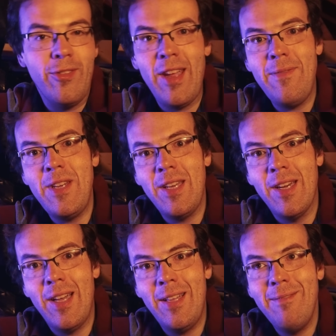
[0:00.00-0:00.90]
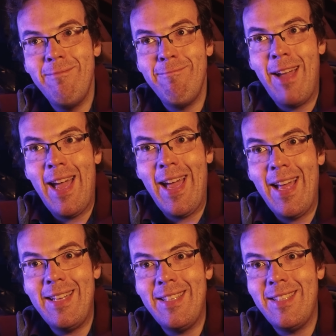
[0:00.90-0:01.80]
safety car,
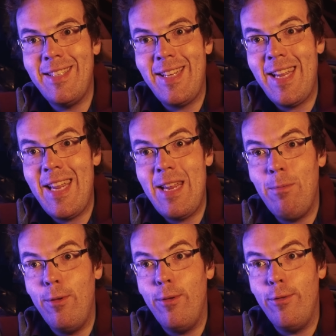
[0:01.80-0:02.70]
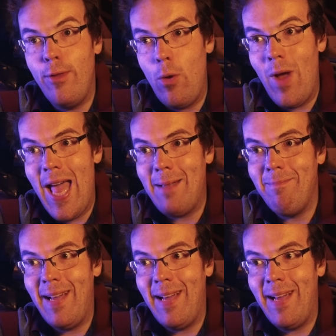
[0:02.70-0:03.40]
and he was nowhere.